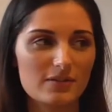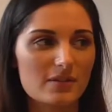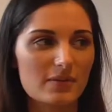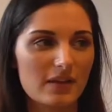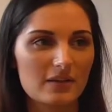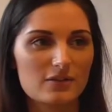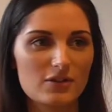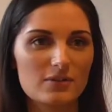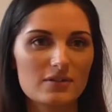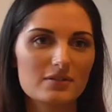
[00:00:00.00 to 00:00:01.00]
So I think as
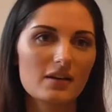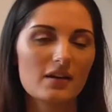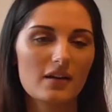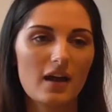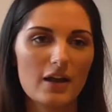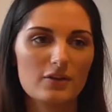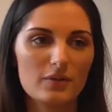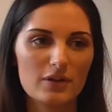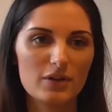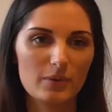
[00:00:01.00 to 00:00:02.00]
soon as I knew
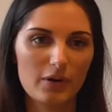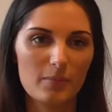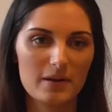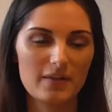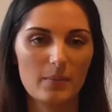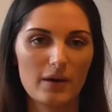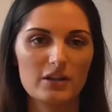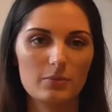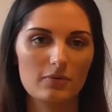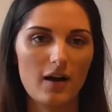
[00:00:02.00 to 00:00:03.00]
that you were coming and then
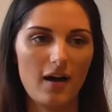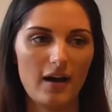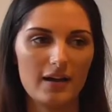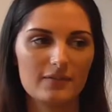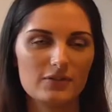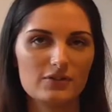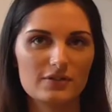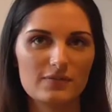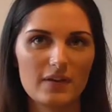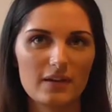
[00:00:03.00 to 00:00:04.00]
when you arrived, you
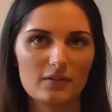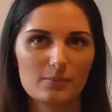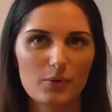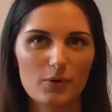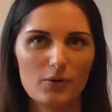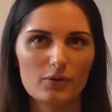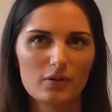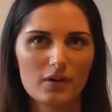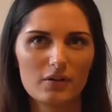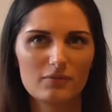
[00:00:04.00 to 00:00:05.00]
just feel more